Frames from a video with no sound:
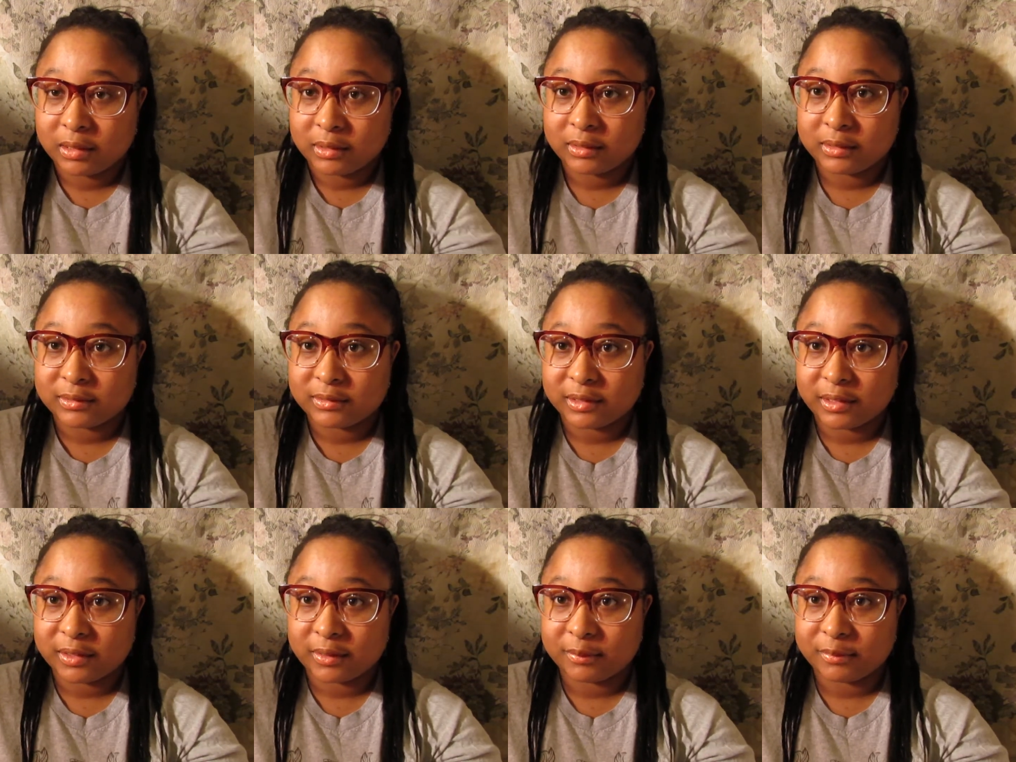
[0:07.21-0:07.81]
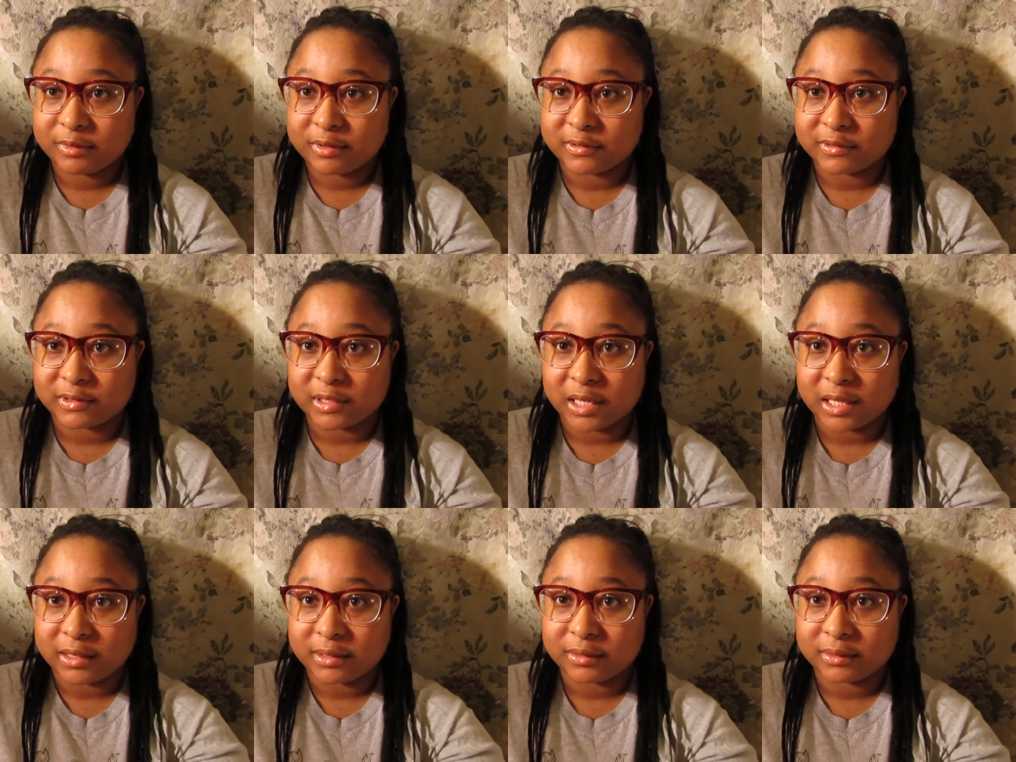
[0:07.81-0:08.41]
This camera is
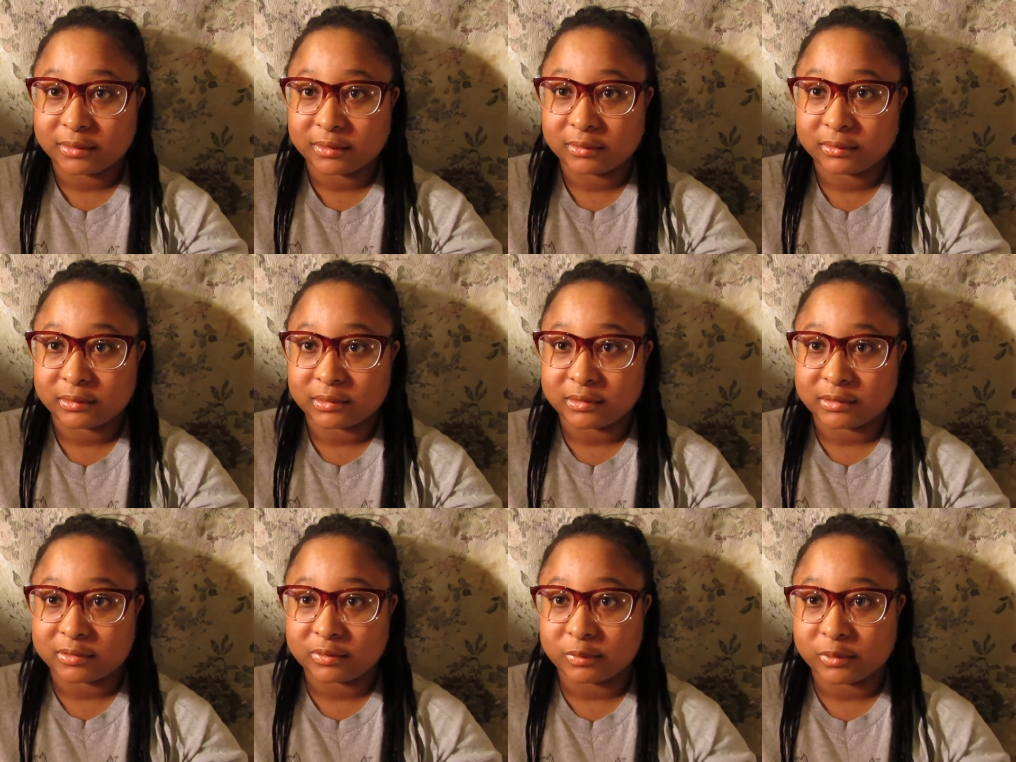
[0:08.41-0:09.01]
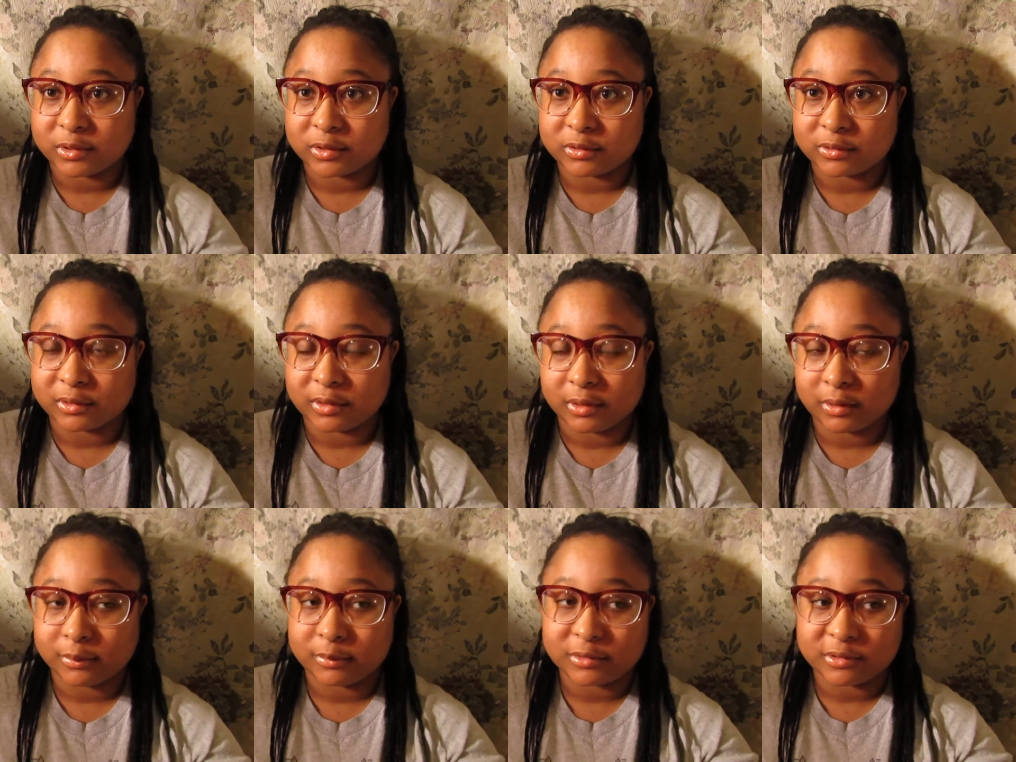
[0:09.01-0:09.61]
dying because it's one of those
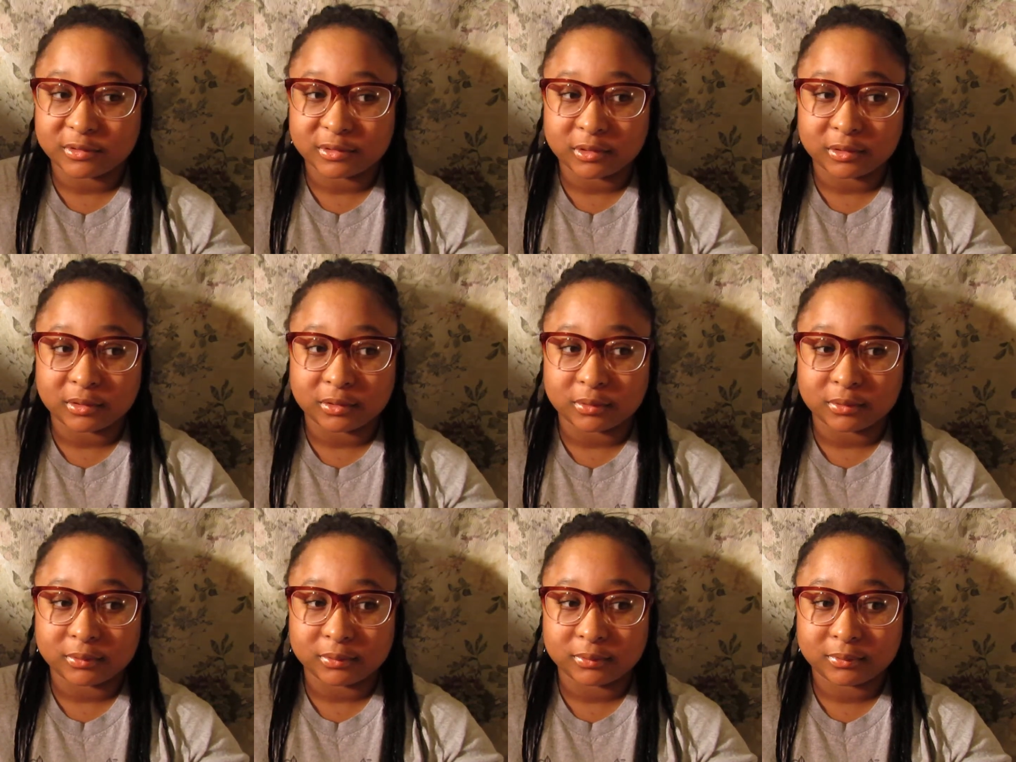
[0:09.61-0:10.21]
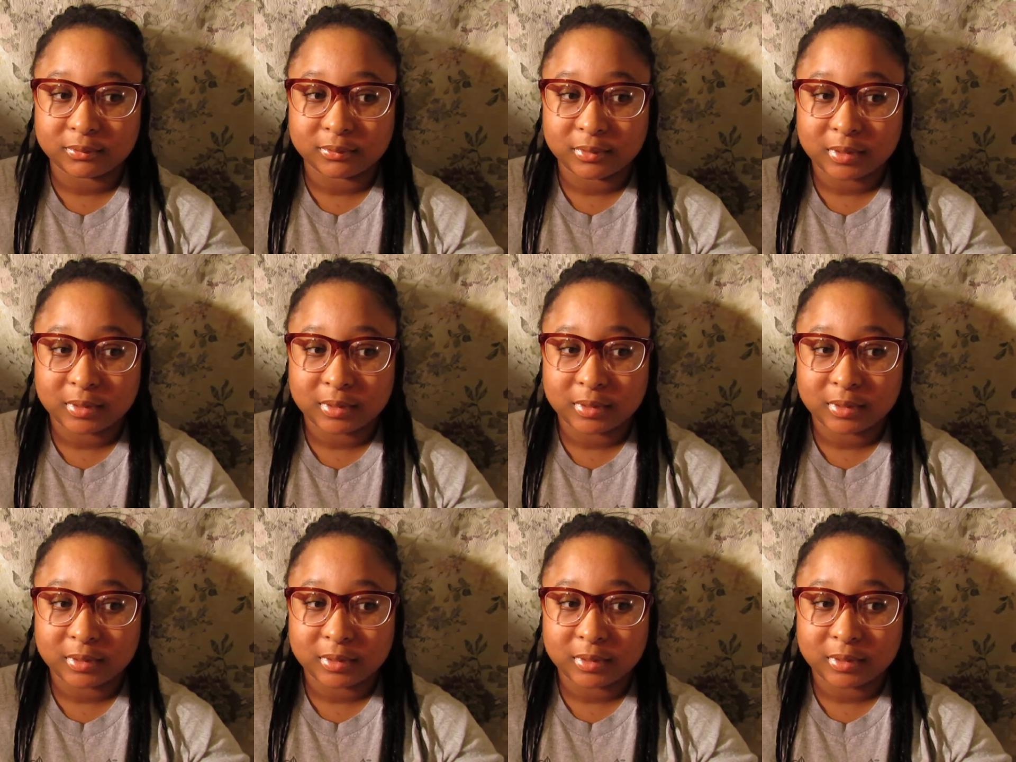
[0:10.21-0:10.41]
cameras that don't